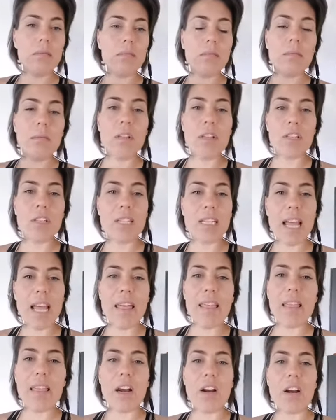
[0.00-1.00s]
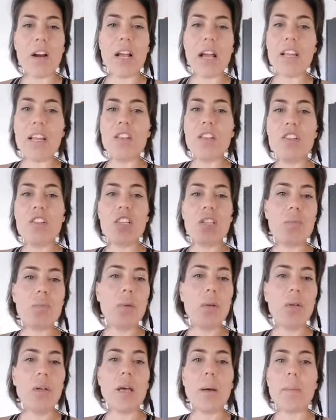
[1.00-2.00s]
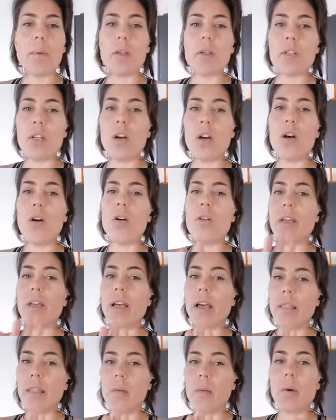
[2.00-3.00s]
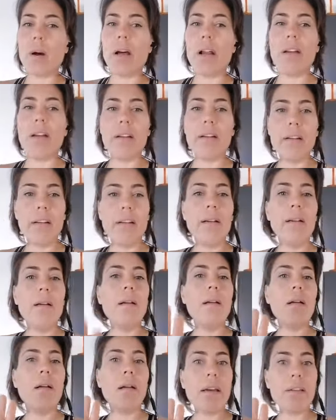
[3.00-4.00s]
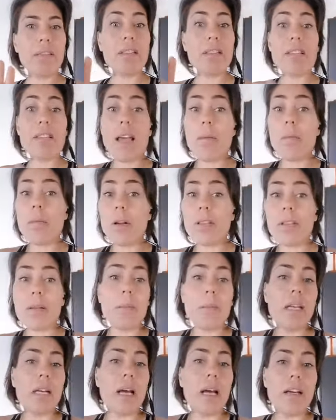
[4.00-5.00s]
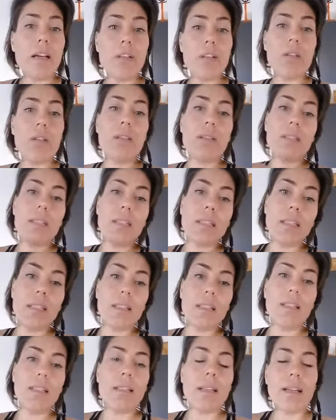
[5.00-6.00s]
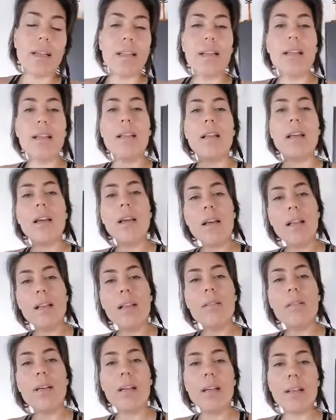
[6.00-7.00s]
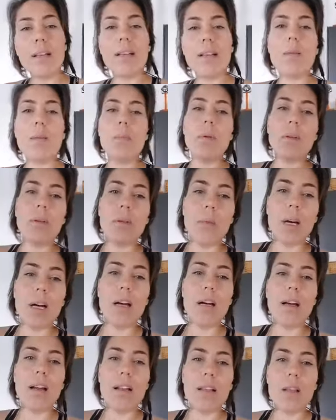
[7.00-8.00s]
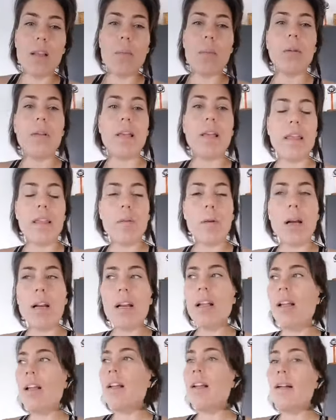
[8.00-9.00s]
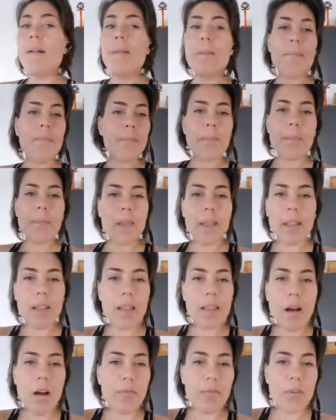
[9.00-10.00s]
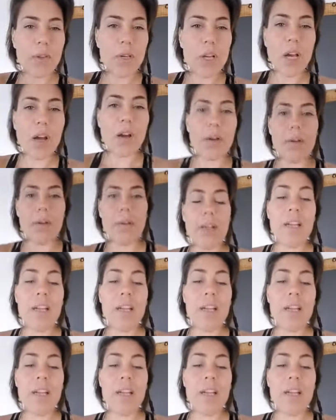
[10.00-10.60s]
You stand there and you just pull up your toe, the other one, at the same rhythm that I do it, and then the other one, and then you pull the one, and then you pull the other one, and off you go.